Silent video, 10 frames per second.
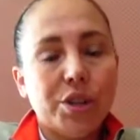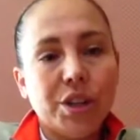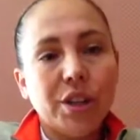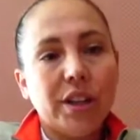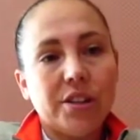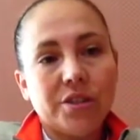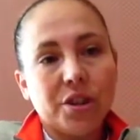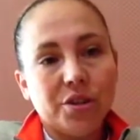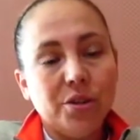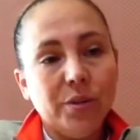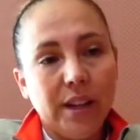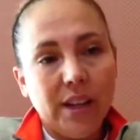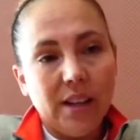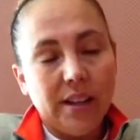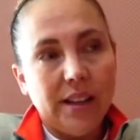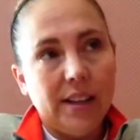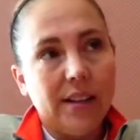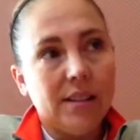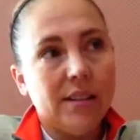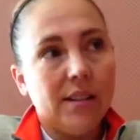cheerleaders are doing
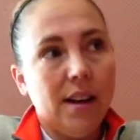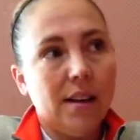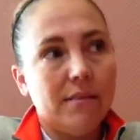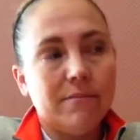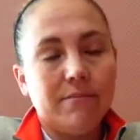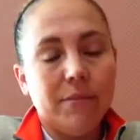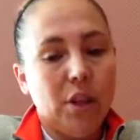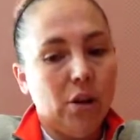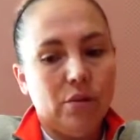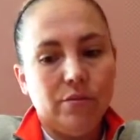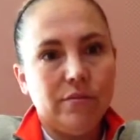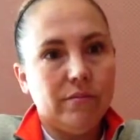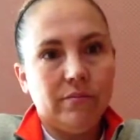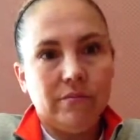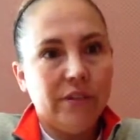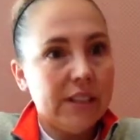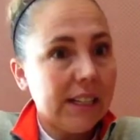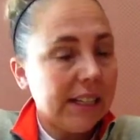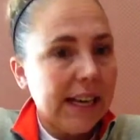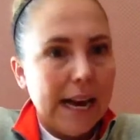is,
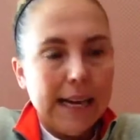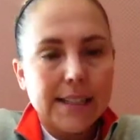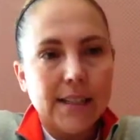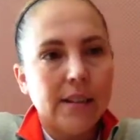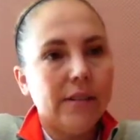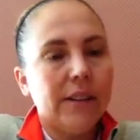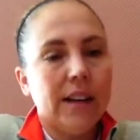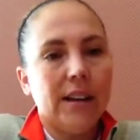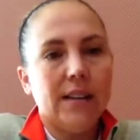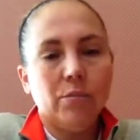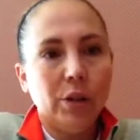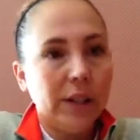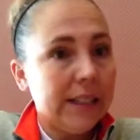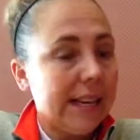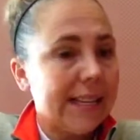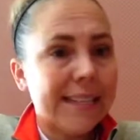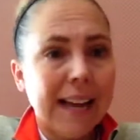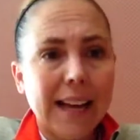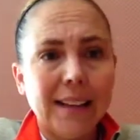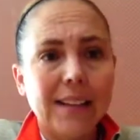physically active and really takes
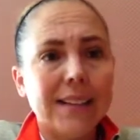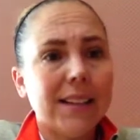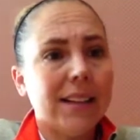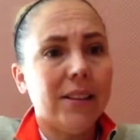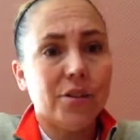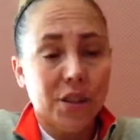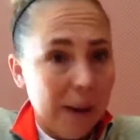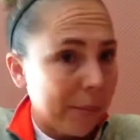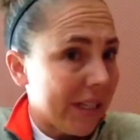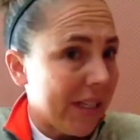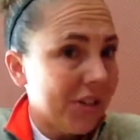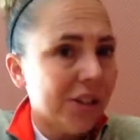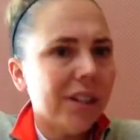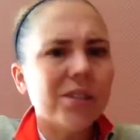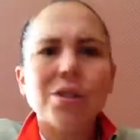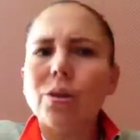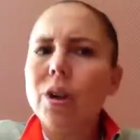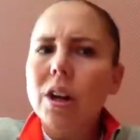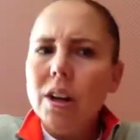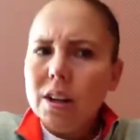talent, and there's competition. So
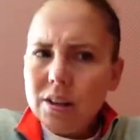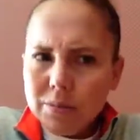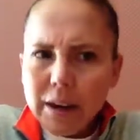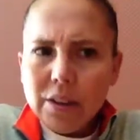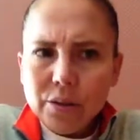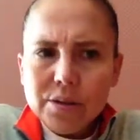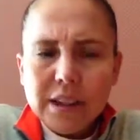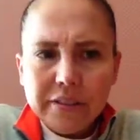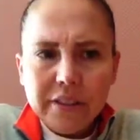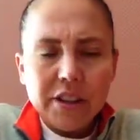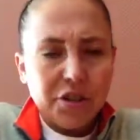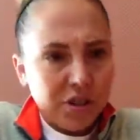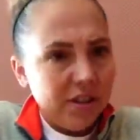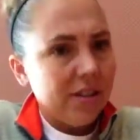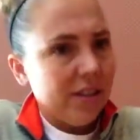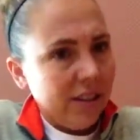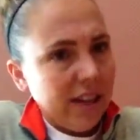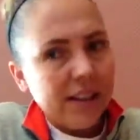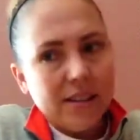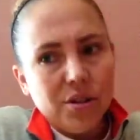by those definitions, then
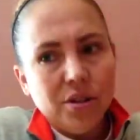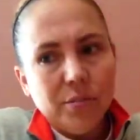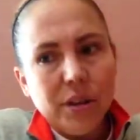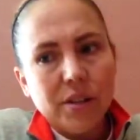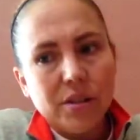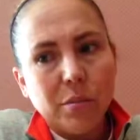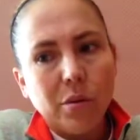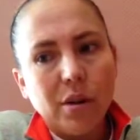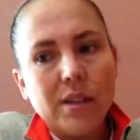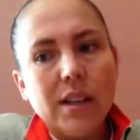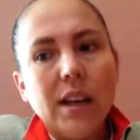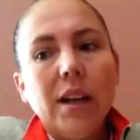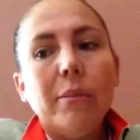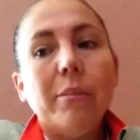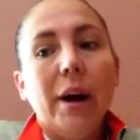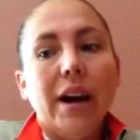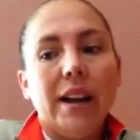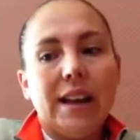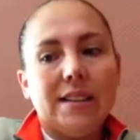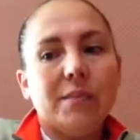yes, it should be a sport. But
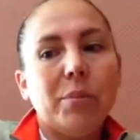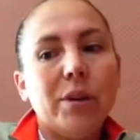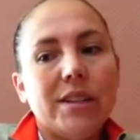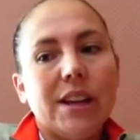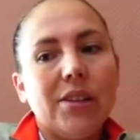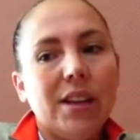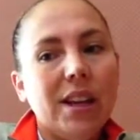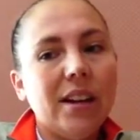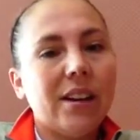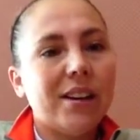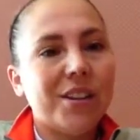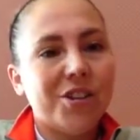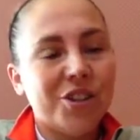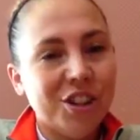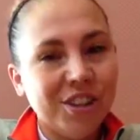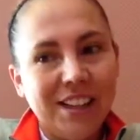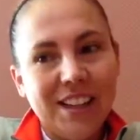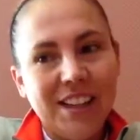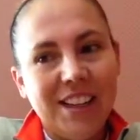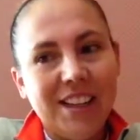as it points out here,
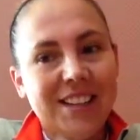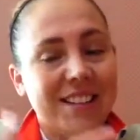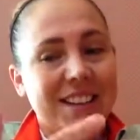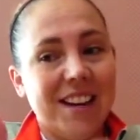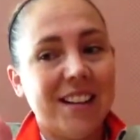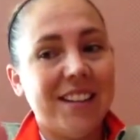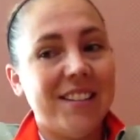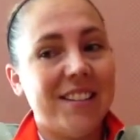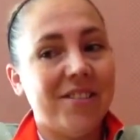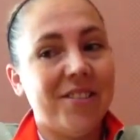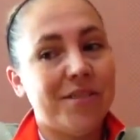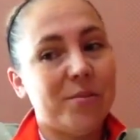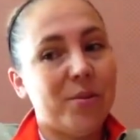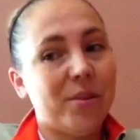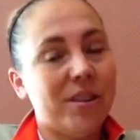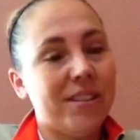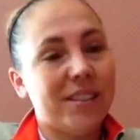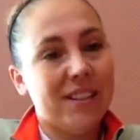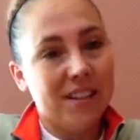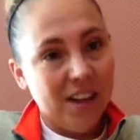cheerleading is not considered a sport
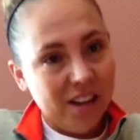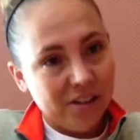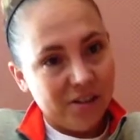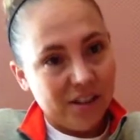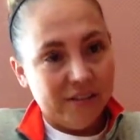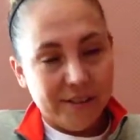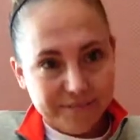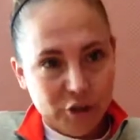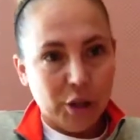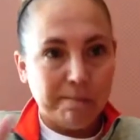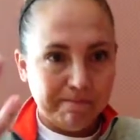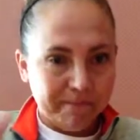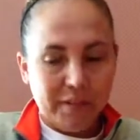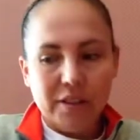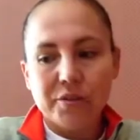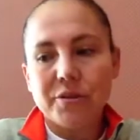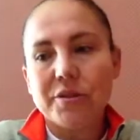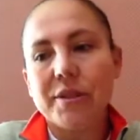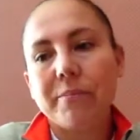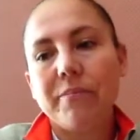in the college level. So those are
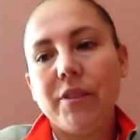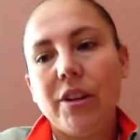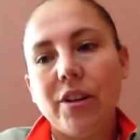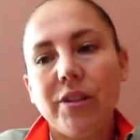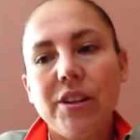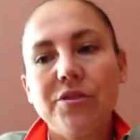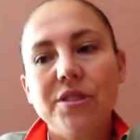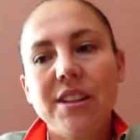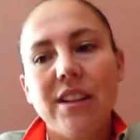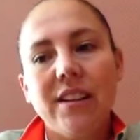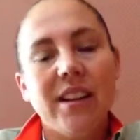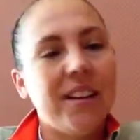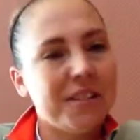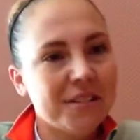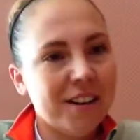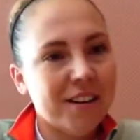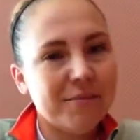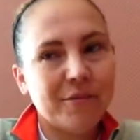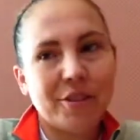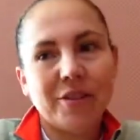some, interesting things
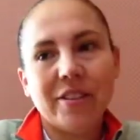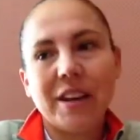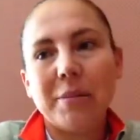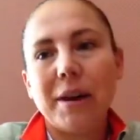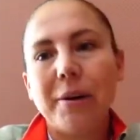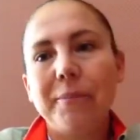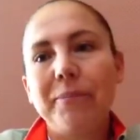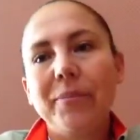for you to think about.